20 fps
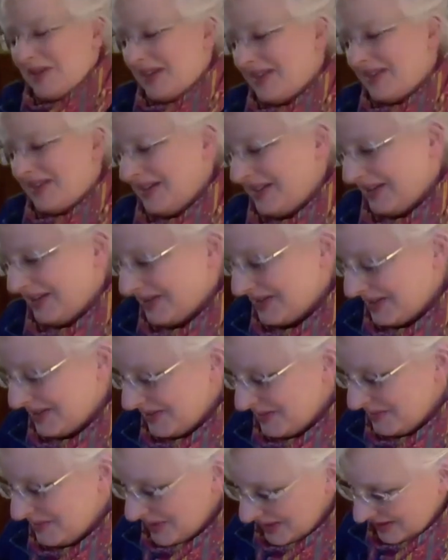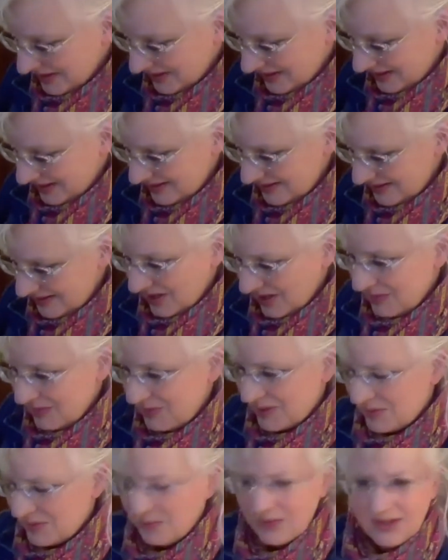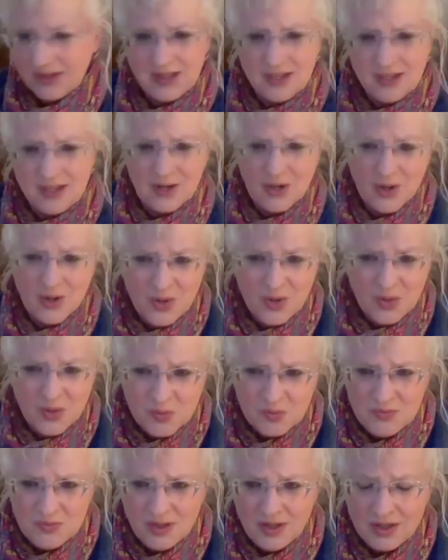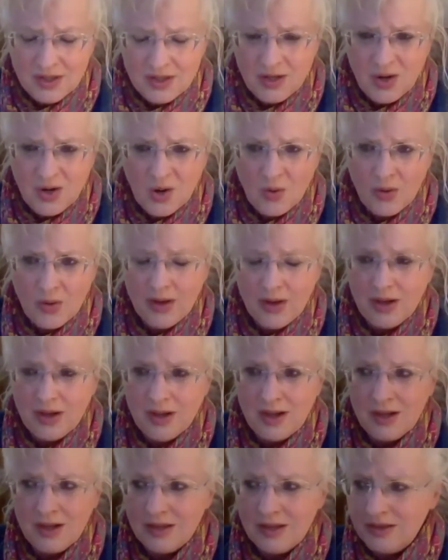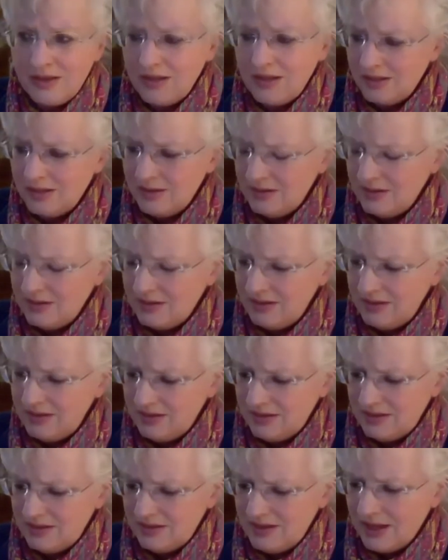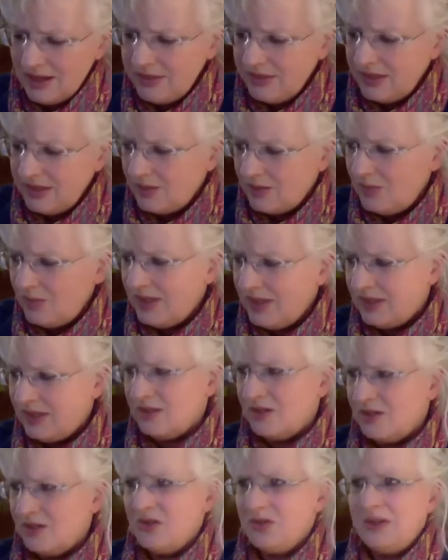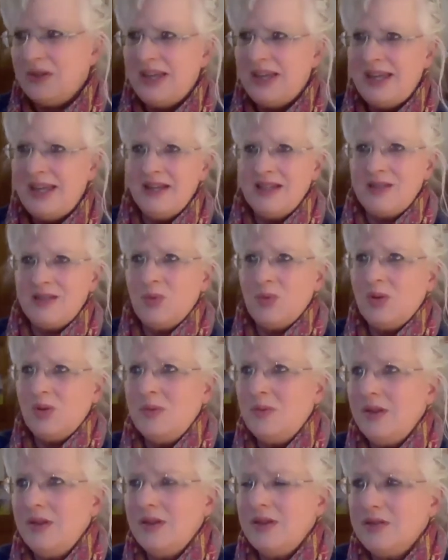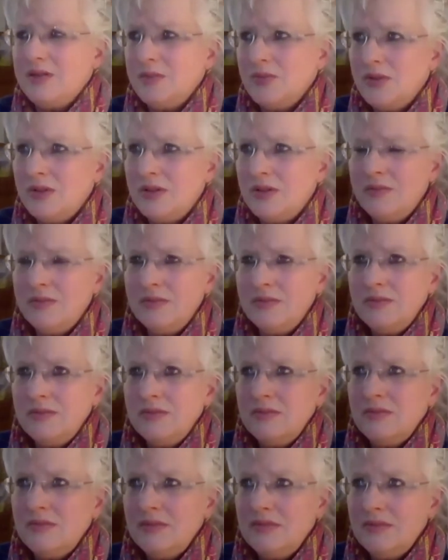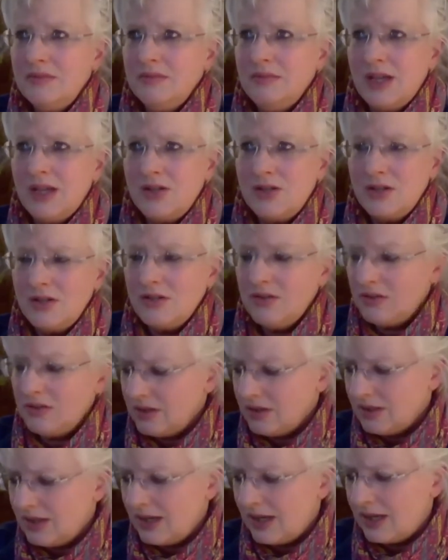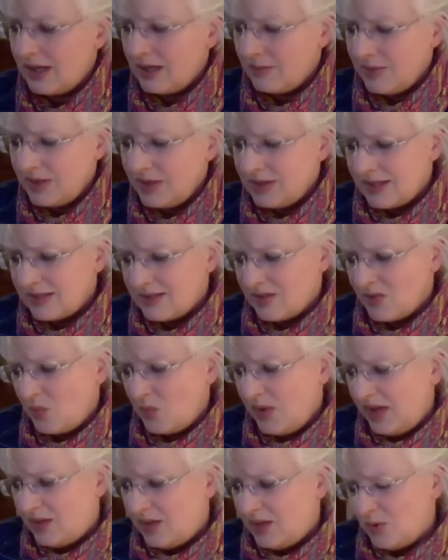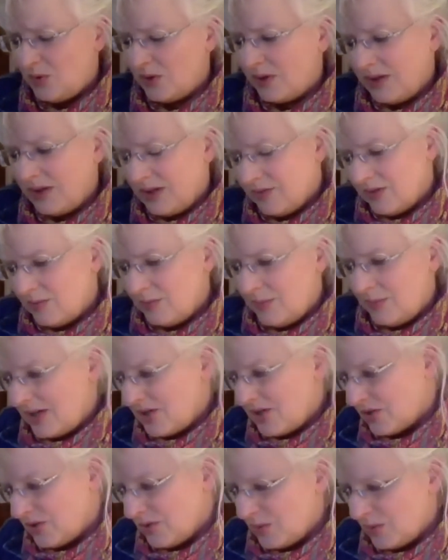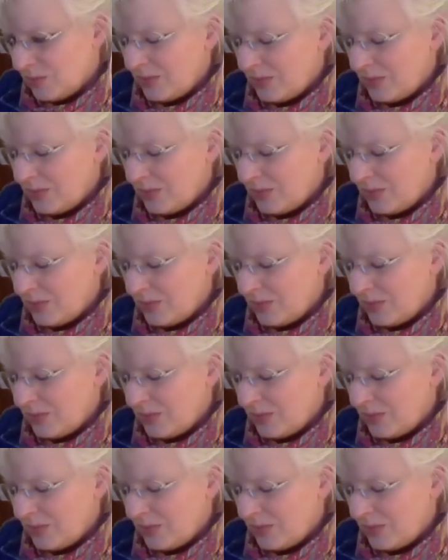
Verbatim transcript: I thought that was, oh my God. Talk about bringing it home. You know, uh, the nothing we can create is more is more magical than that. I mean, that's a weak word, even magical.